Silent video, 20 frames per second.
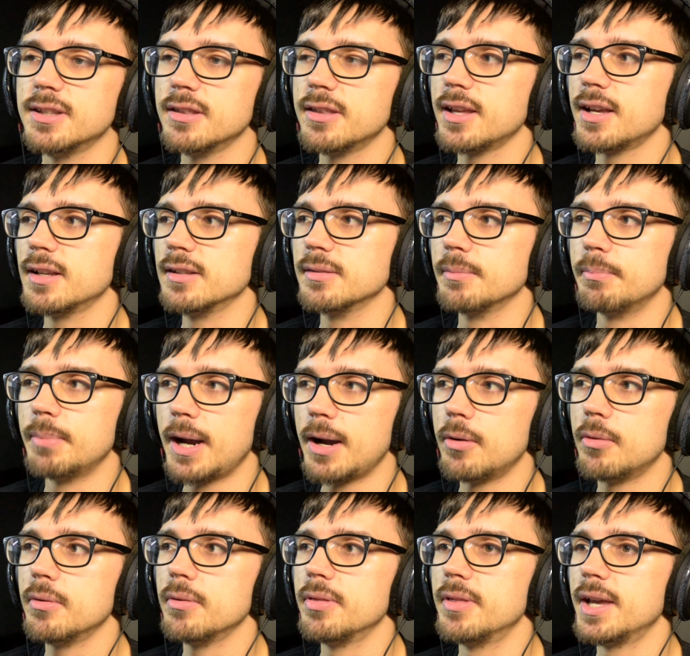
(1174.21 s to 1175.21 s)
things
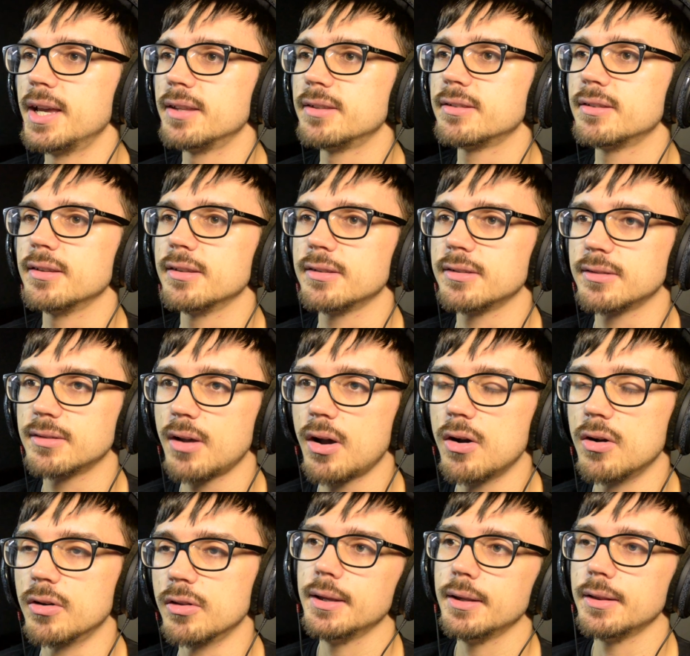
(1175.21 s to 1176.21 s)
about this
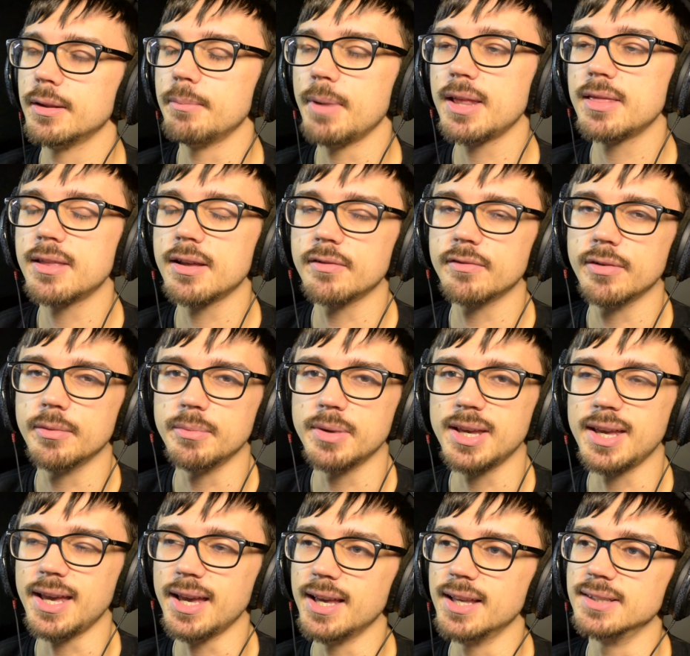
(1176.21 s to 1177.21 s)
song. The main thing for
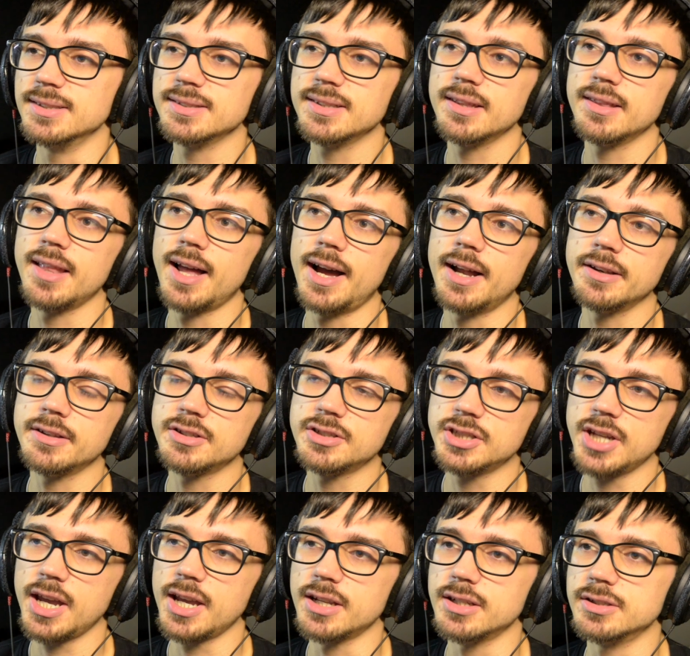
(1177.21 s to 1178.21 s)
me is that
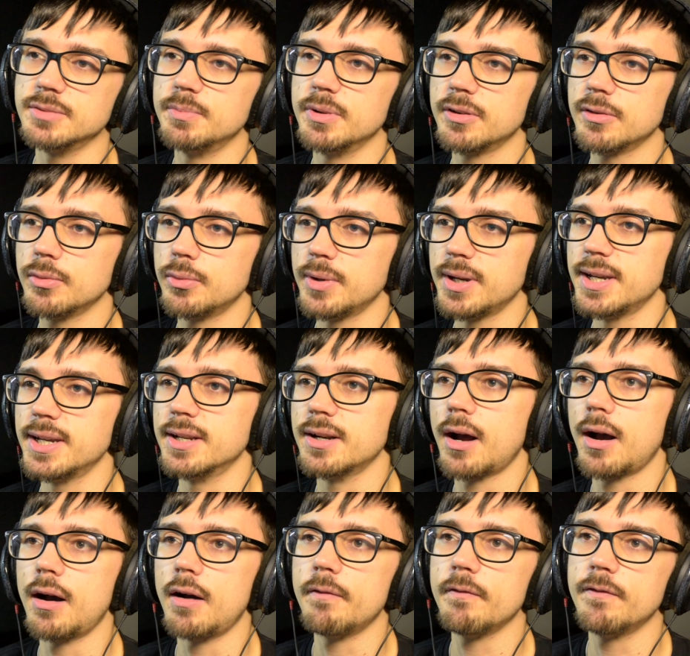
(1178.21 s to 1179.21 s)
change between
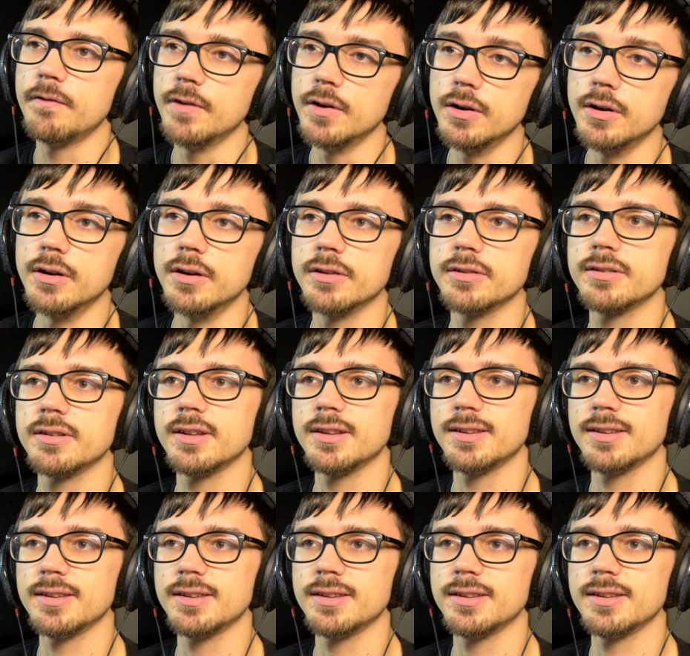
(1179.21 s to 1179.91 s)
our first